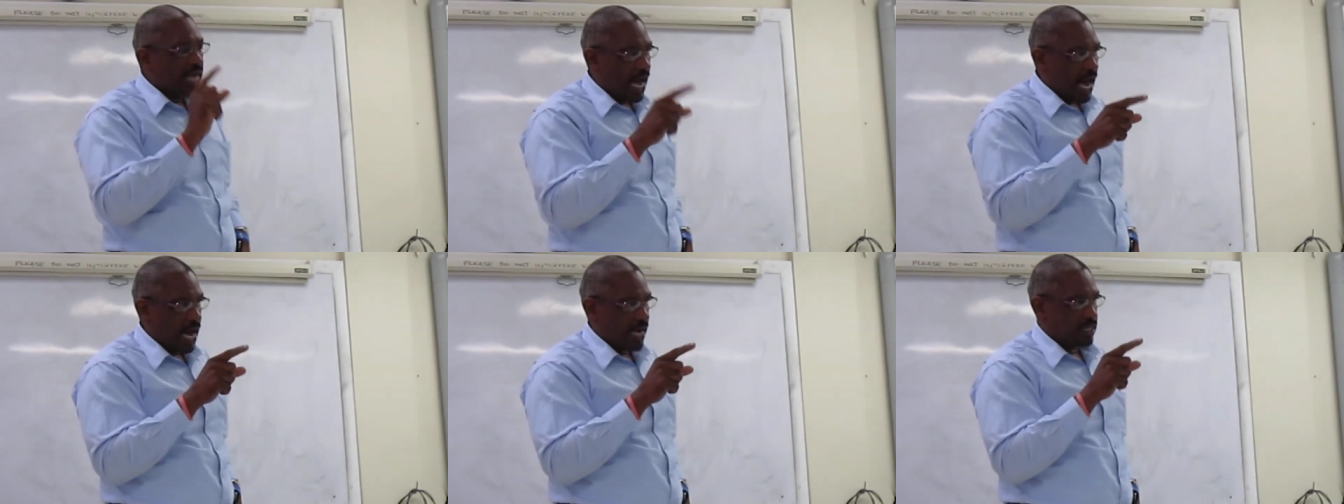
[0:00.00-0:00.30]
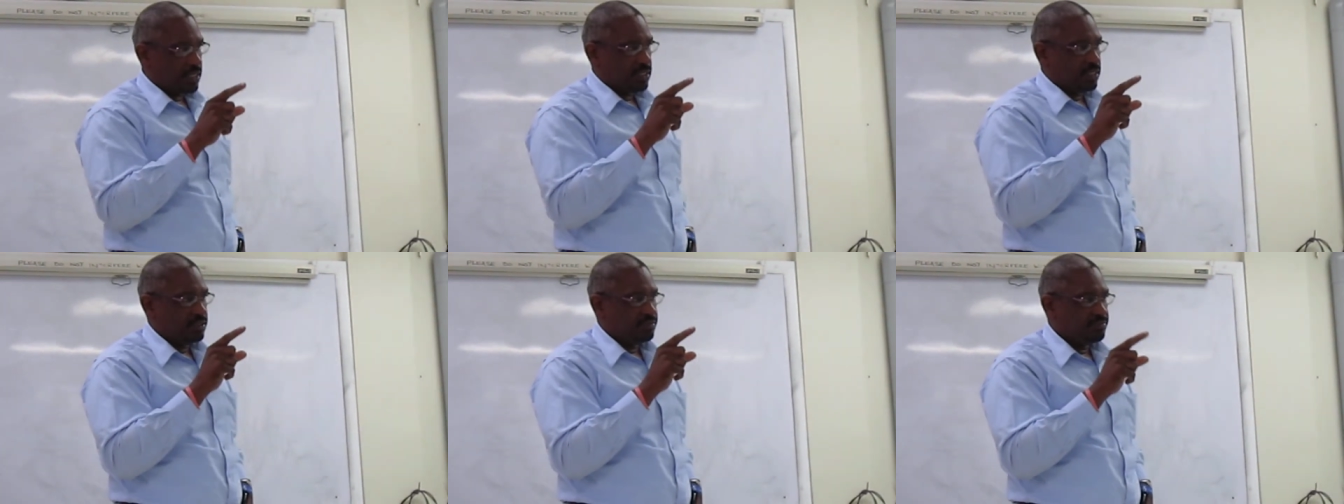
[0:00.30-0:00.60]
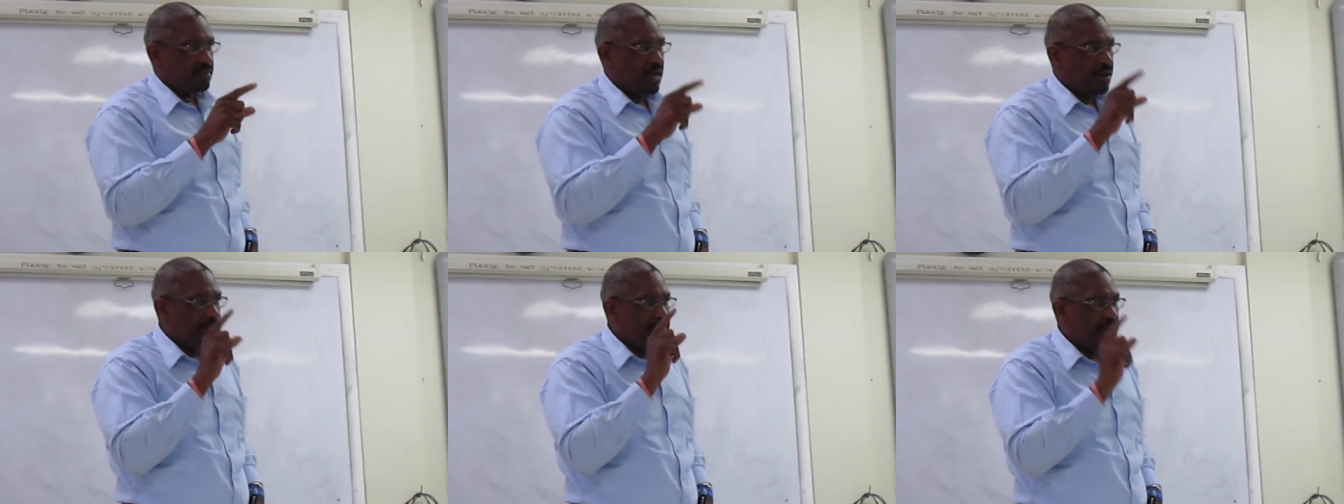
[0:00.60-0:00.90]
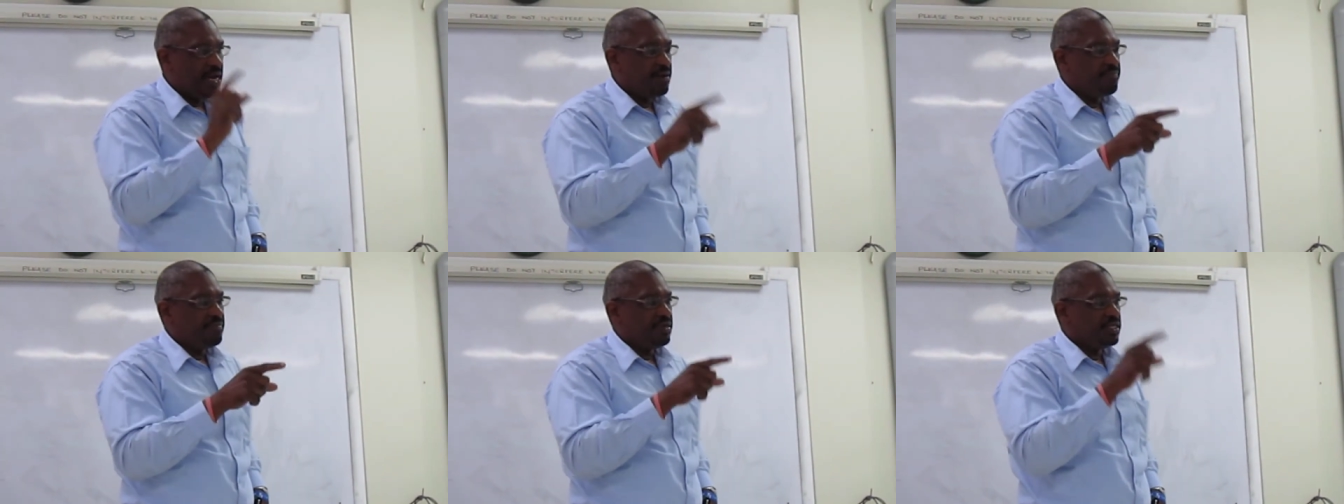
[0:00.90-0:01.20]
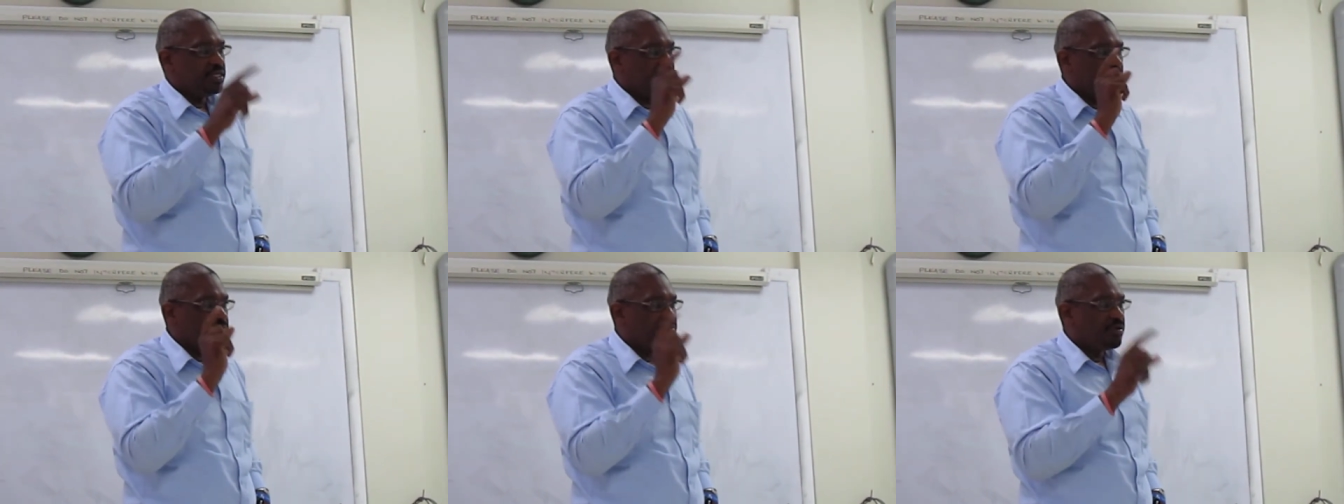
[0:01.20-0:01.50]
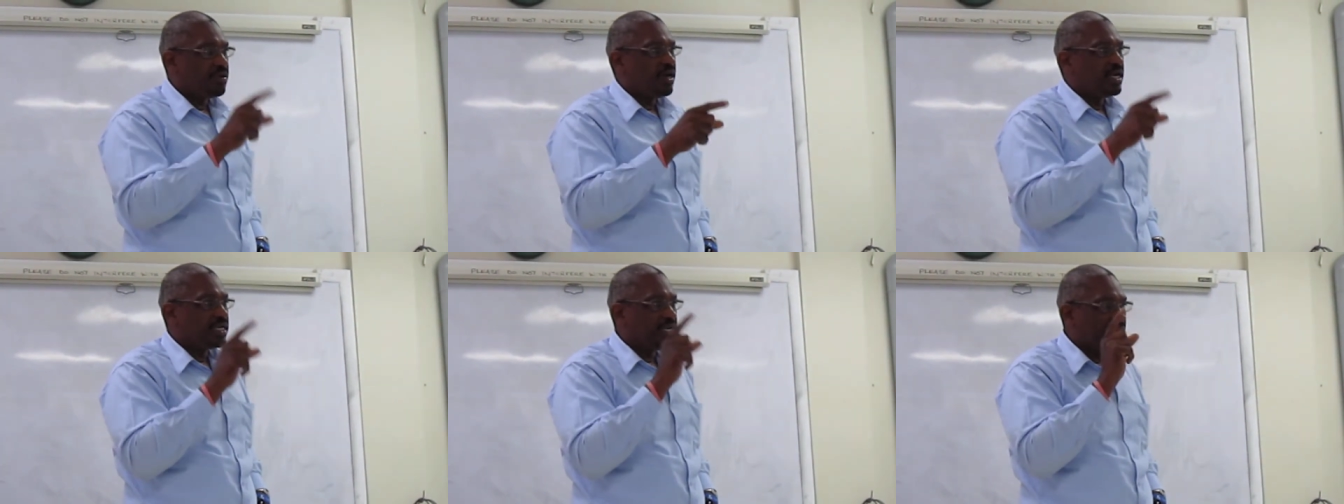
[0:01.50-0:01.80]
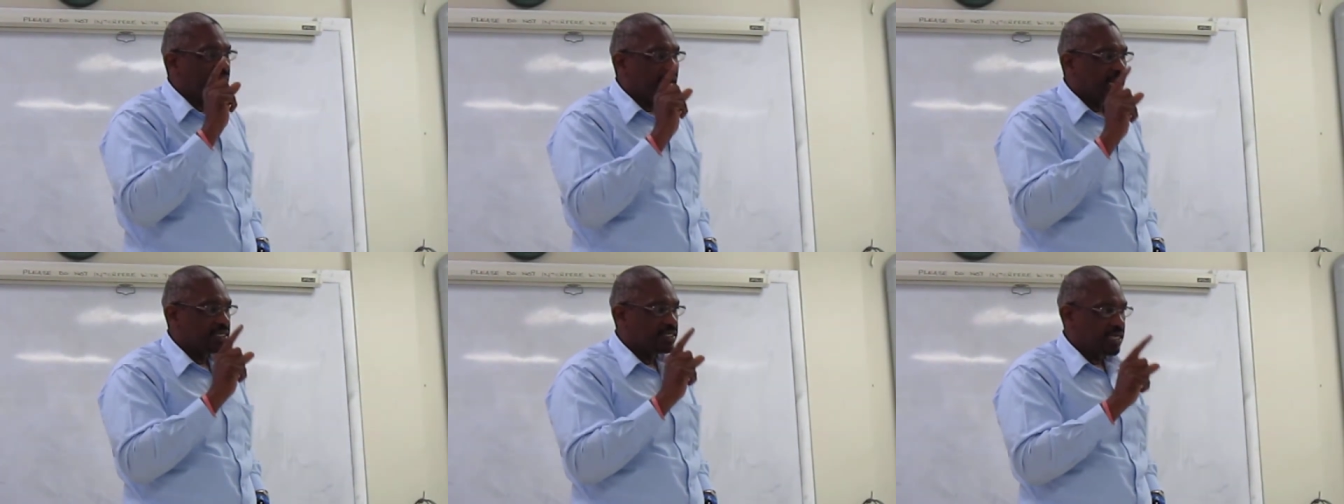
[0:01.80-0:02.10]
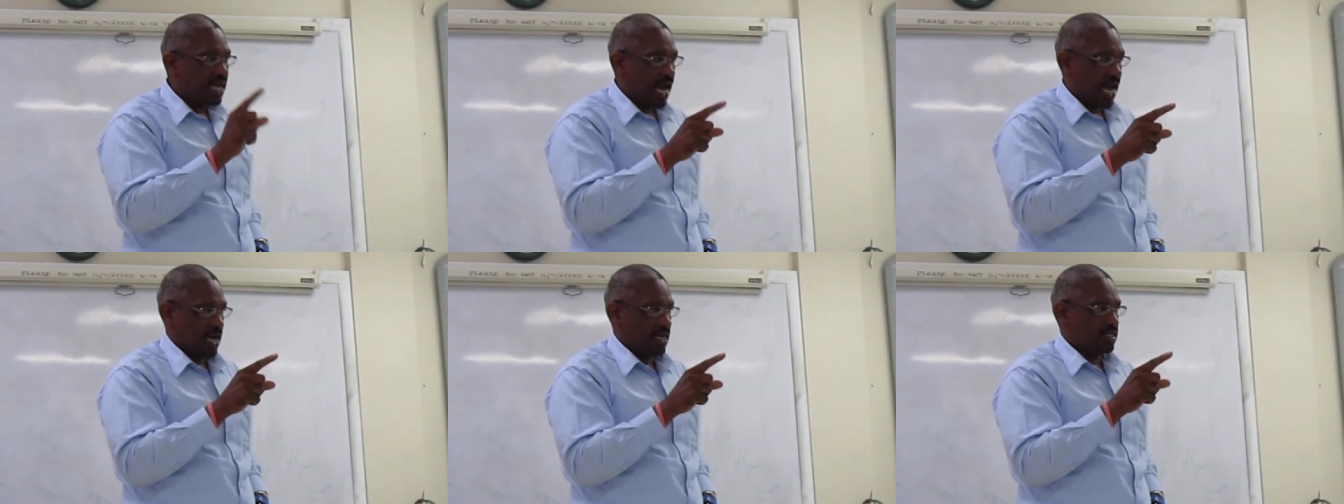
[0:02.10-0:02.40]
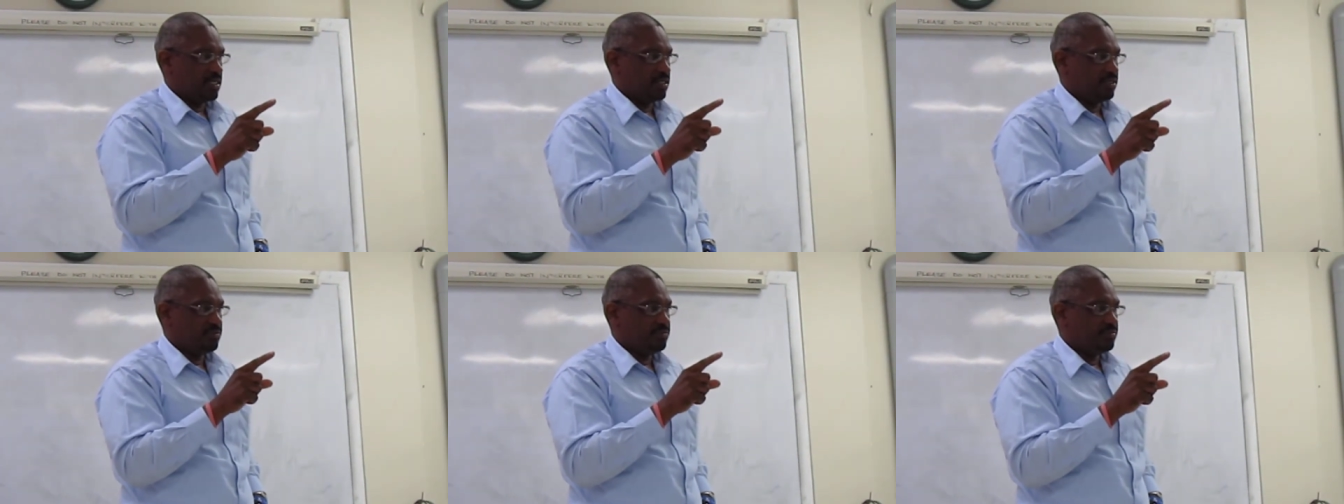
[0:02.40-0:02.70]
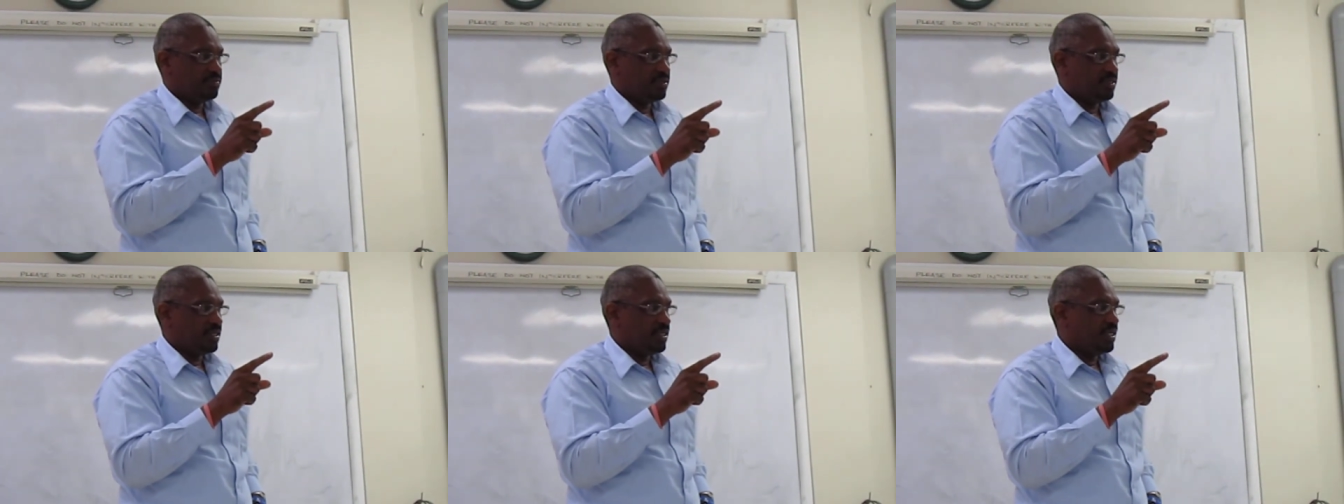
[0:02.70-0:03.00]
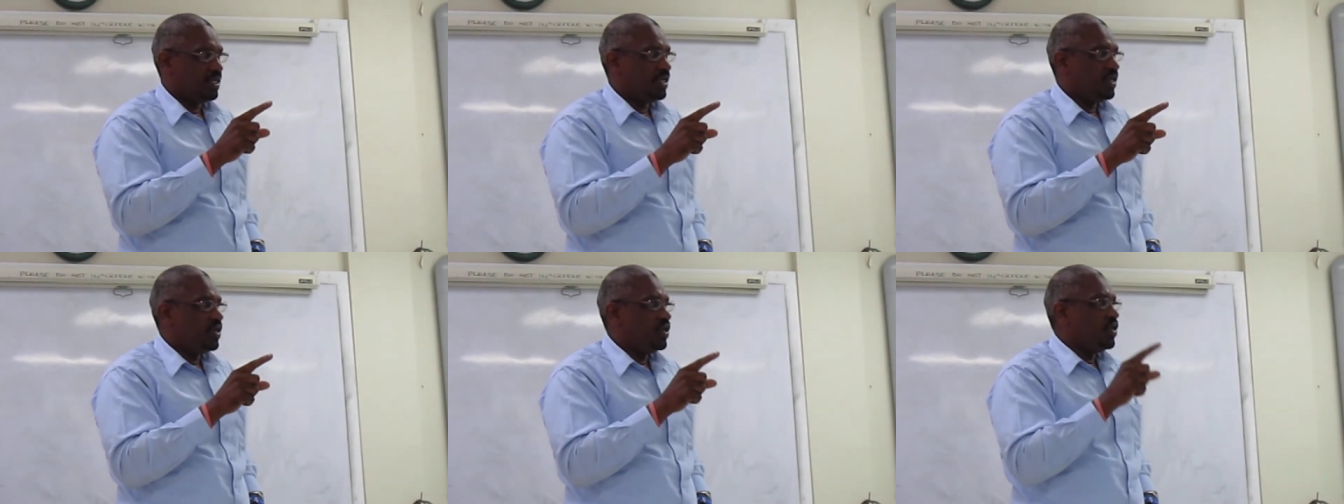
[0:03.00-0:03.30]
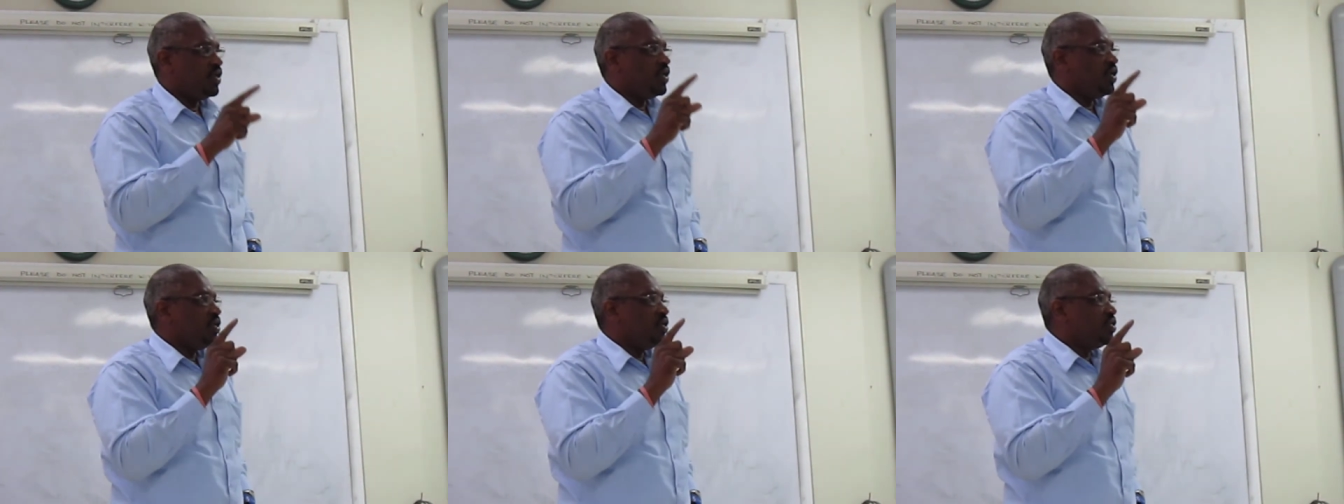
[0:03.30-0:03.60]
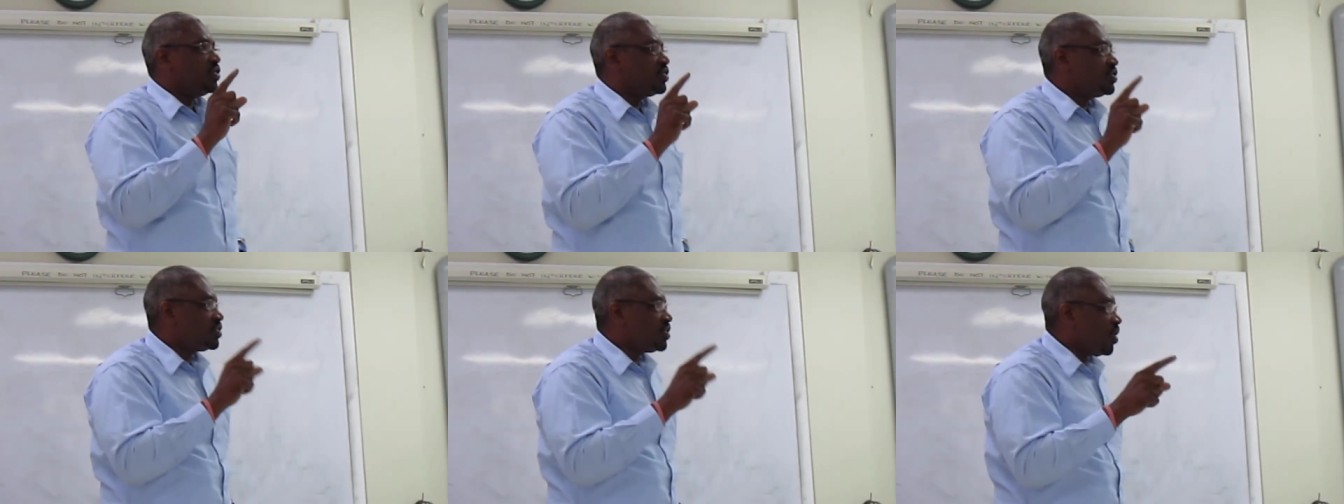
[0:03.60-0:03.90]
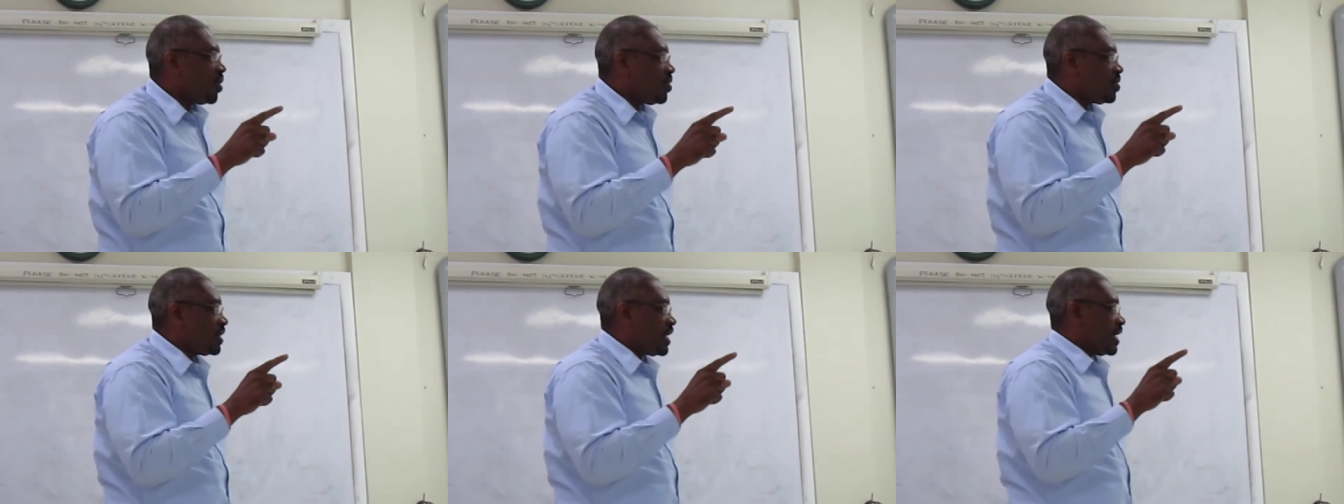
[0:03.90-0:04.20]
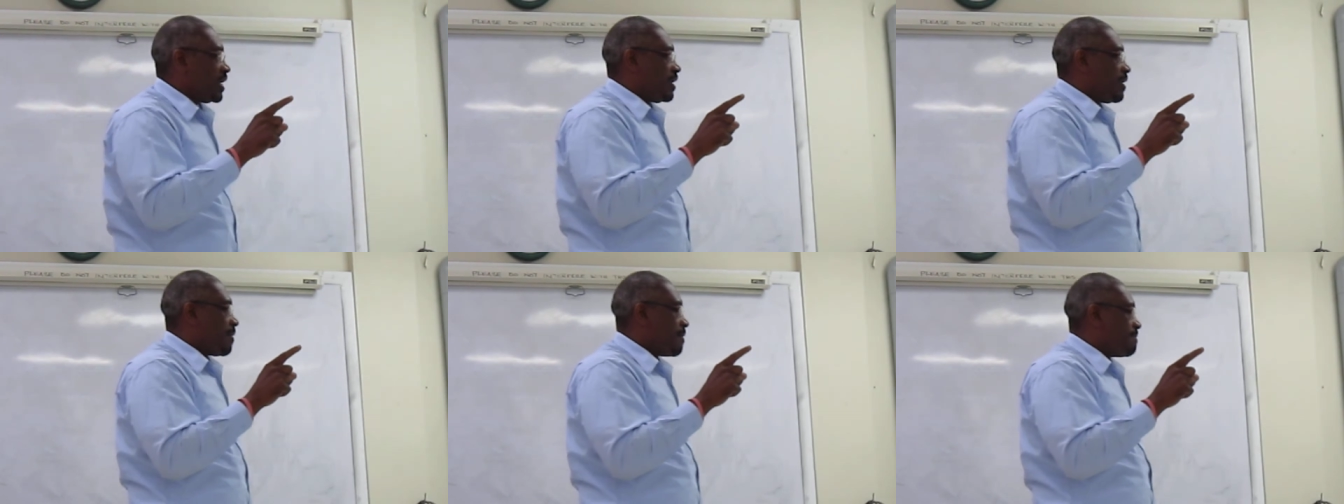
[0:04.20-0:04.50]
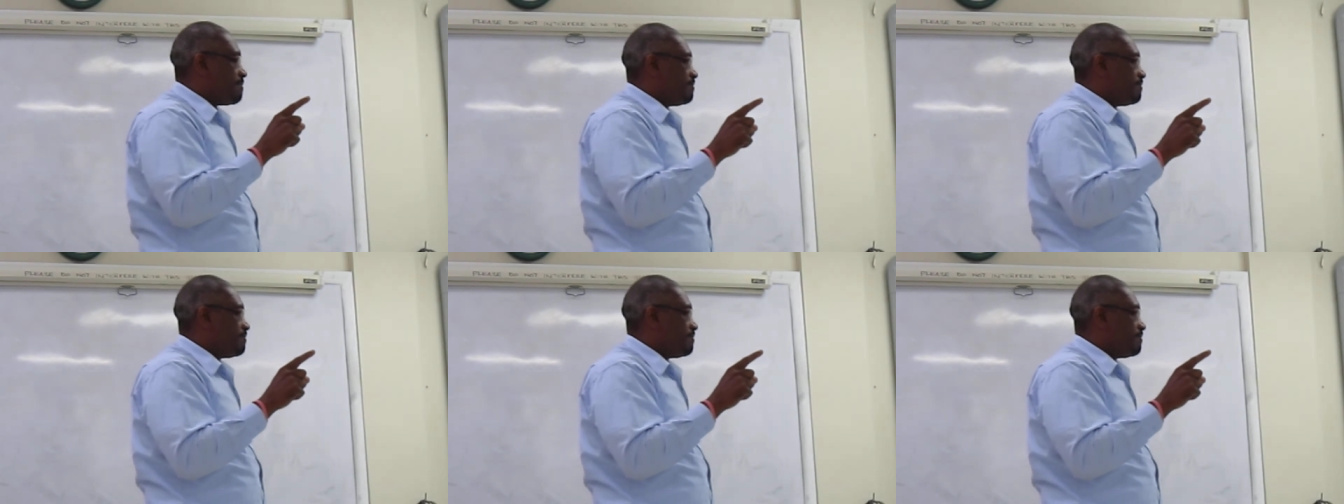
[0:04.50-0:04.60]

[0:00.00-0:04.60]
Act, amendment to the Broadcast Act, so that,